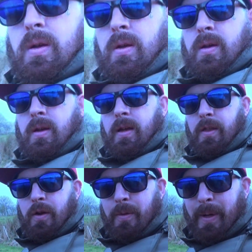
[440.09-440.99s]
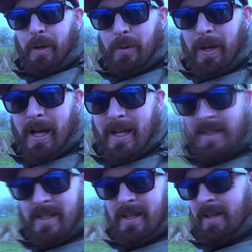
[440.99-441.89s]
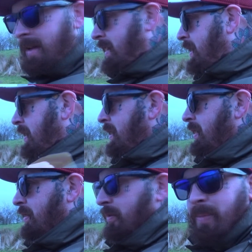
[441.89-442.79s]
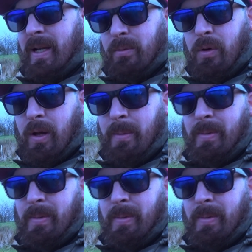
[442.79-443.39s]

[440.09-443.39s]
And there we go, guys. We've picked one up